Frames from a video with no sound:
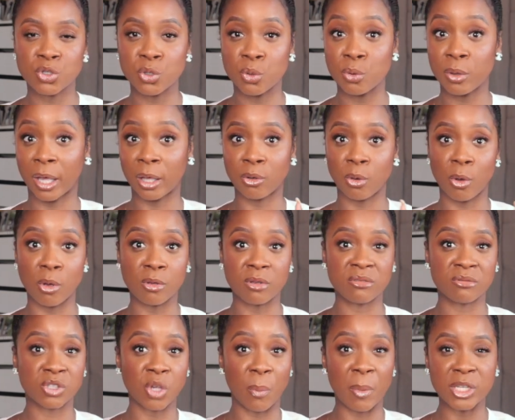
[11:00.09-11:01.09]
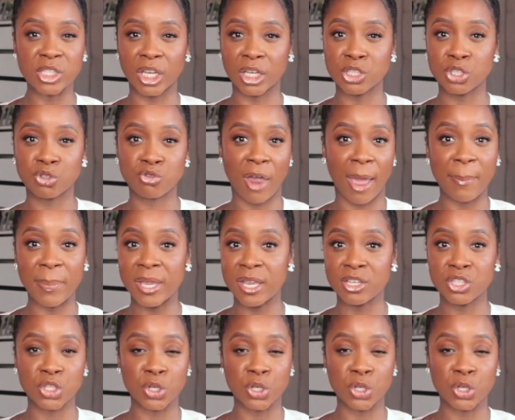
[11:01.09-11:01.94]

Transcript: do like so much like strappy